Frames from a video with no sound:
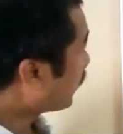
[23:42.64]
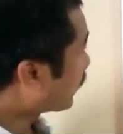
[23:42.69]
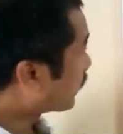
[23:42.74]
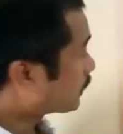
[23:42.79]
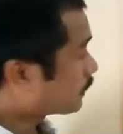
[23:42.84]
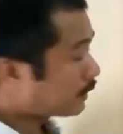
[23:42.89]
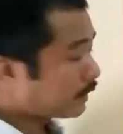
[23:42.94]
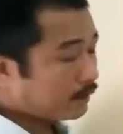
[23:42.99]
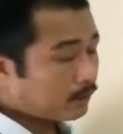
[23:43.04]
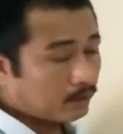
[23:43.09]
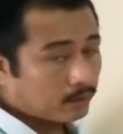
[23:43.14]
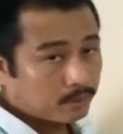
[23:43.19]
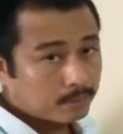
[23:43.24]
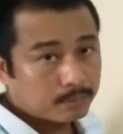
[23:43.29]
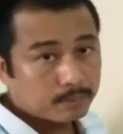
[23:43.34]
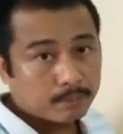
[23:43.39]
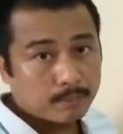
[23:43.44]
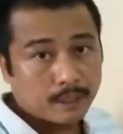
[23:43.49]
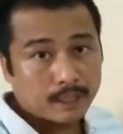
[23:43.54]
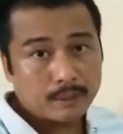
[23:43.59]
extent
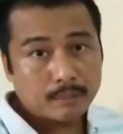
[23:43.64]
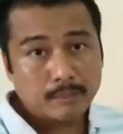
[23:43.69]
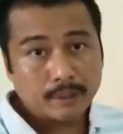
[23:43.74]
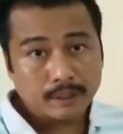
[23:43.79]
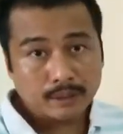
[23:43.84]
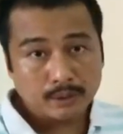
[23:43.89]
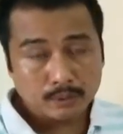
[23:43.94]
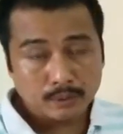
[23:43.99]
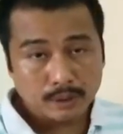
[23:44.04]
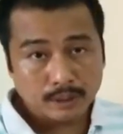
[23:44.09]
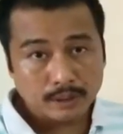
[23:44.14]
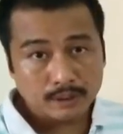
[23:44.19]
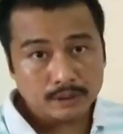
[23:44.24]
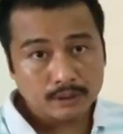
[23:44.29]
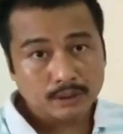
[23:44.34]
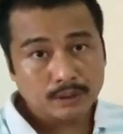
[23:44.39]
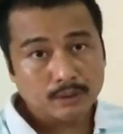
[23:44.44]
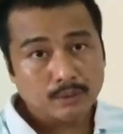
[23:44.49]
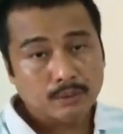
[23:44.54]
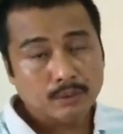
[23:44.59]
of pi back
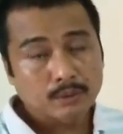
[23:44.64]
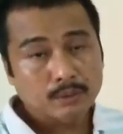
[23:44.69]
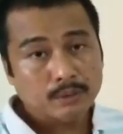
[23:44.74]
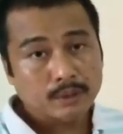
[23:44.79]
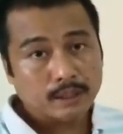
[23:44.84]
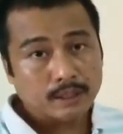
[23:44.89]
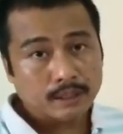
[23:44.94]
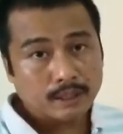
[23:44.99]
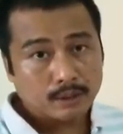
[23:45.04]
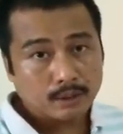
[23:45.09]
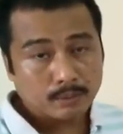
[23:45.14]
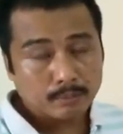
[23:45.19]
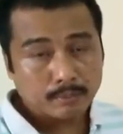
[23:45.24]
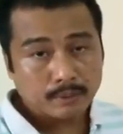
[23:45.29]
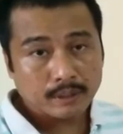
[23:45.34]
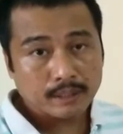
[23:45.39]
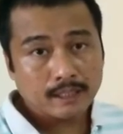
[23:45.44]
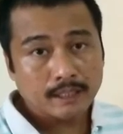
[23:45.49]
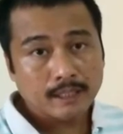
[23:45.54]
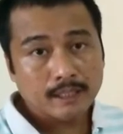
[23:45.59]
donation, or
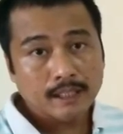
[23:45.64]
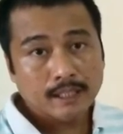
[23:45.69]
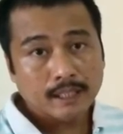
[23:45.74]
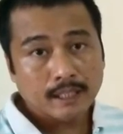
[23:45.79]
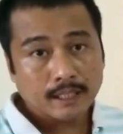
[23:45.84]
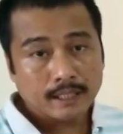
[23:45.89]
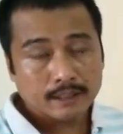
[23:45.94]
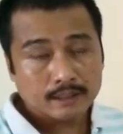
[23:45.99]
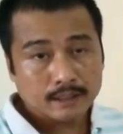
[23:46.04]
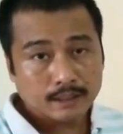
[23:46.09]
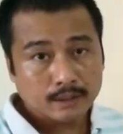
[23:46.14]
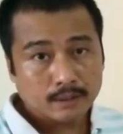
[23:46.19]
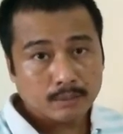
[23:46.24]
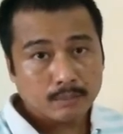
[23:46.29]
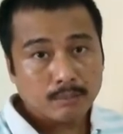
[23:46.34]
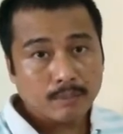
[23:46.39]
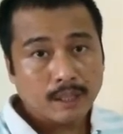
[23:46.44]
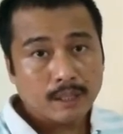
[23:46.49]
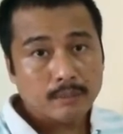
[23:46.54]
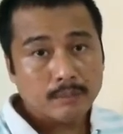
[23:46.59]
compare the extent
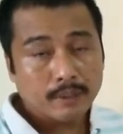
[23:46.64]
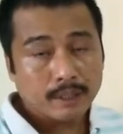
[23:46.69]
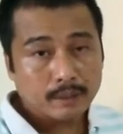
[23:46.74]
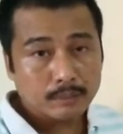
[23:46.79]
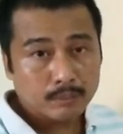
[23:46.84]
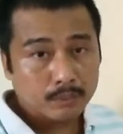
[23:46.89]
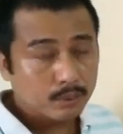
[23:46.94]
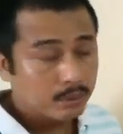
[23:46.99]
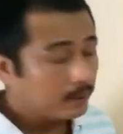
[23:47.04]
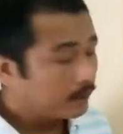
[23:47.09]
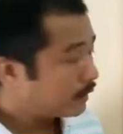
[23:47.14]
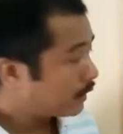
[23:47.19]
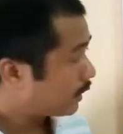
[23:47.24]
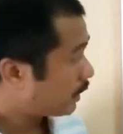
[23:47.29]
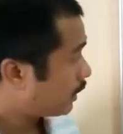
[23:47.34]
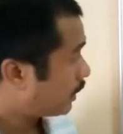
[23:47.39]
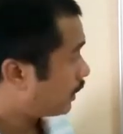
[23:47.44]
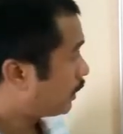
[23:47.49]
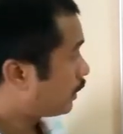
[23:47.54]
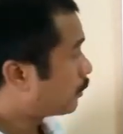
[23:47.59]
of pi back bonding
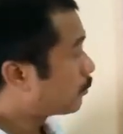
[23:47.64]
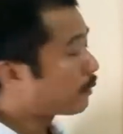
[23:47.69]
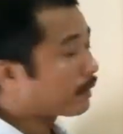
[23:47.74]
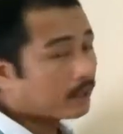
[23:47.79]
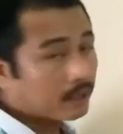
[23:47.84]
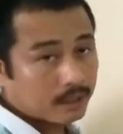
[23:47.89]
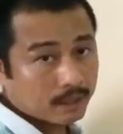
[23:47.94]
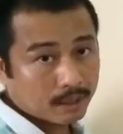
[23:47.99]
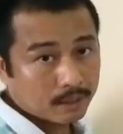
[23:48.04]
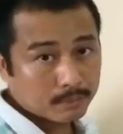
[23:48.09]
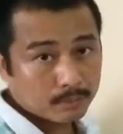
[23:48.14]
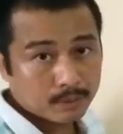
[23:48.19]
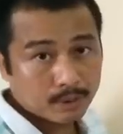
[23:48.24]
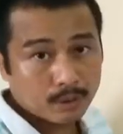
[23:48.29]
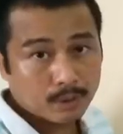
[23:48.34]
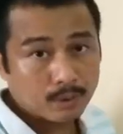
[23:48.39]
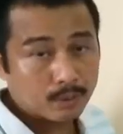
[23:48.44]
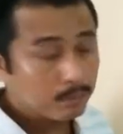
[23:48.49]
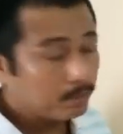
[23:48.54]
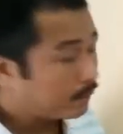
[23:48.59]
in metal carbonyl
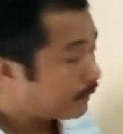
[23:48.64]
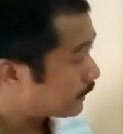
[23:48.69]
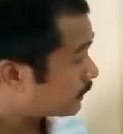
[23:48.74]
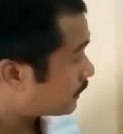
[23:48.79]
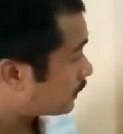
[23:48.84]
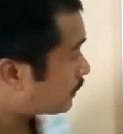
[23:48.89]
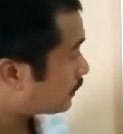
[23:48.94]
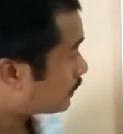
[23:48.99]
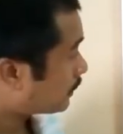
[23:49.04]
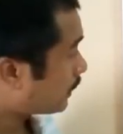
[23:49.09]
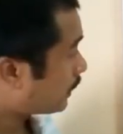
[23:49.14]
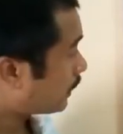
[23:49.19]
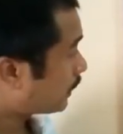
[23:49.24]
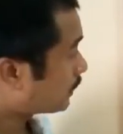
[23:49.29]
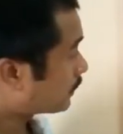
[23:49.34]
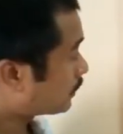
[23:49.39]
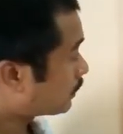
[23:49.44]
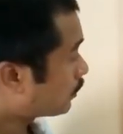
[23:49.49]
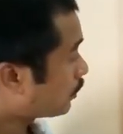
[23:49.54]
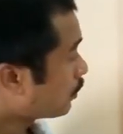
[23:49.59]
complexes,
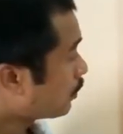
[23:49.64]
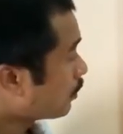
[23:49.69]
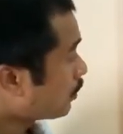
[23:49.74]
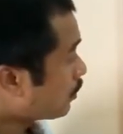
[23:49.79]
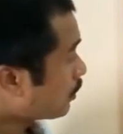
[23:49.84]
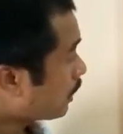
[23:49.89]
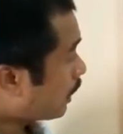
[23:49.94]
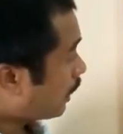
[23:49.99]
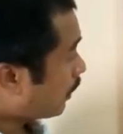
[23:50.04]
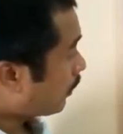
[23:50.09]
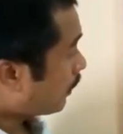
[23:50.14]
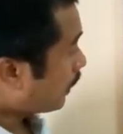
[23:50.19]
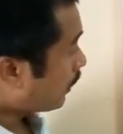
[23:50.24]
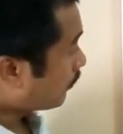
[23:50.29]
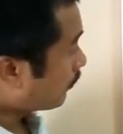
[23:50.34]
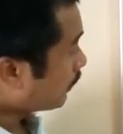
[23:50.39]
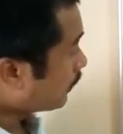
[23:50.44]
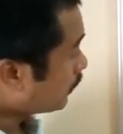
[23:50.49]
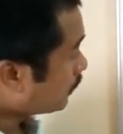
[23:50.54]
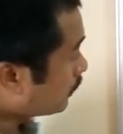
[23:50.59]
as our
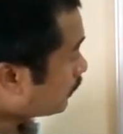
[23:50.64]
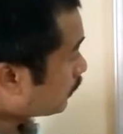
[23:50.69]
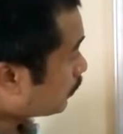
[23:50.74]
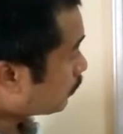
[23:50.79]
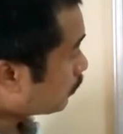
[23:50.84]
ability